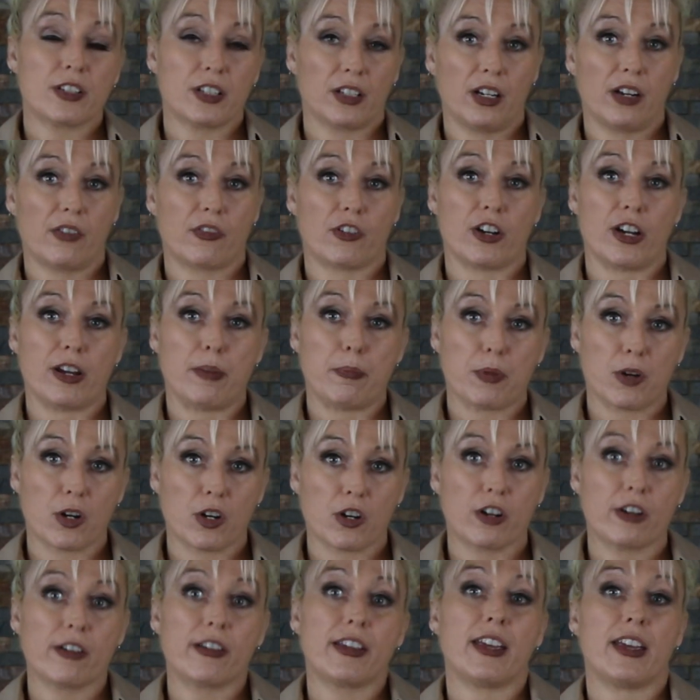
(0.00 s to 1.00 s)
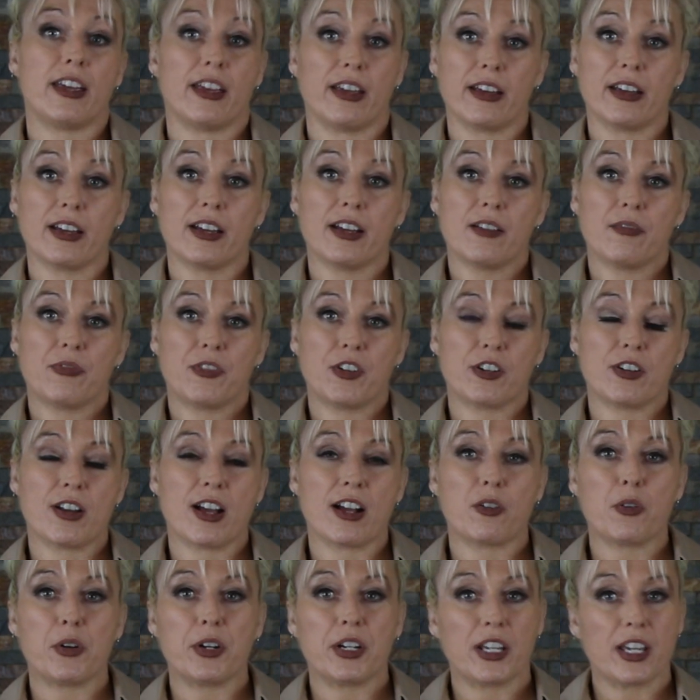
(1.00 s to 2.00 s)
delivery, per gig. They're
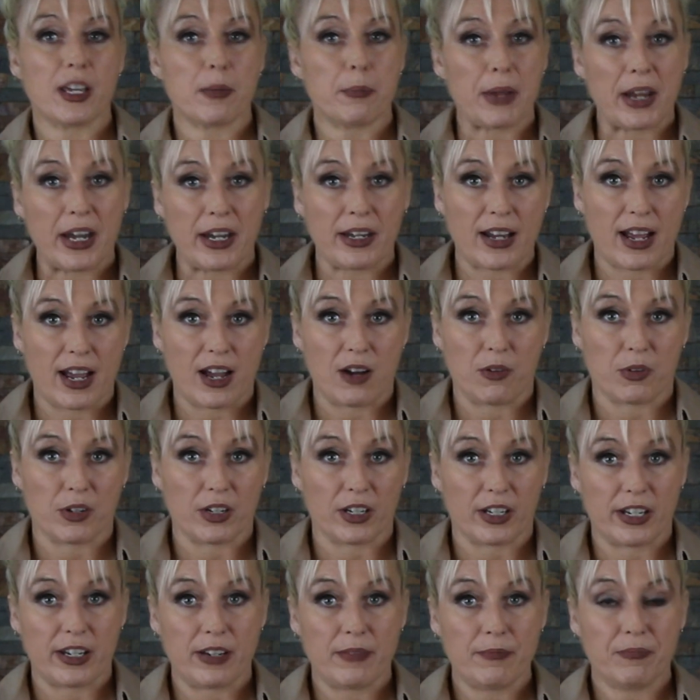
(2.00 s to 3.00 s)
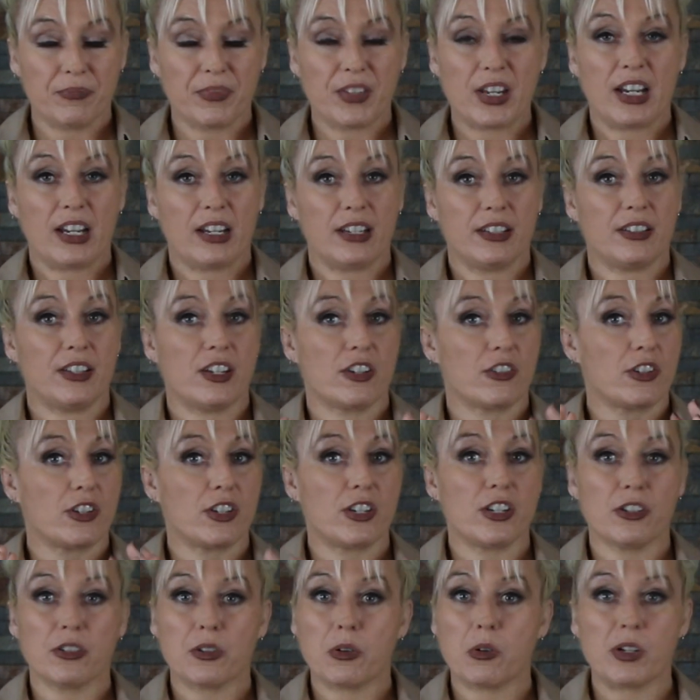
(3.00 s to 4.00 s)
not going to get paid hourly. They're
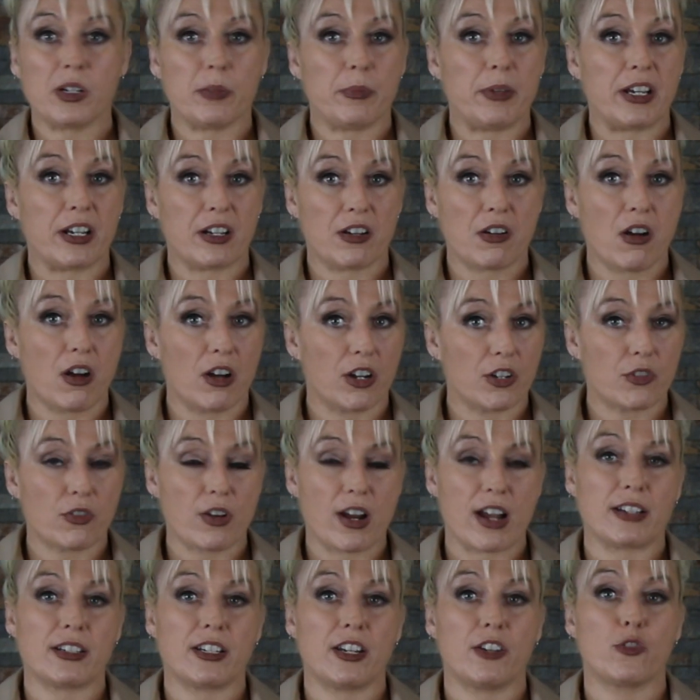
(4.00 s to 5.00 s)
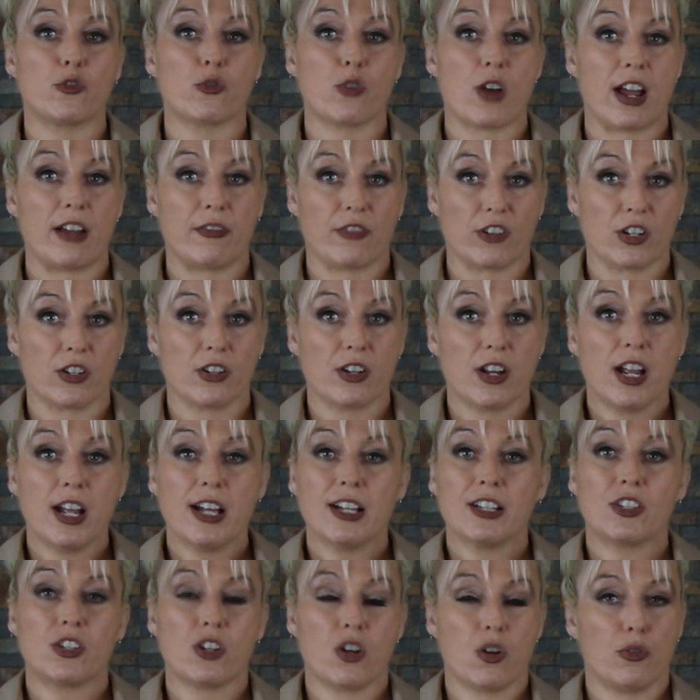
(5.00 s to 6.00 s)
still going to be a contracted driver.
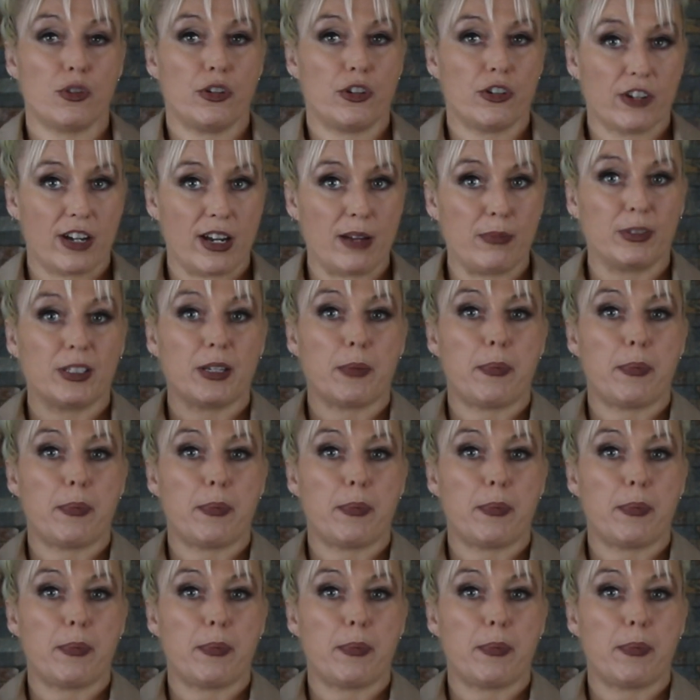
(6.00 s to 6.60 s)
So you're able to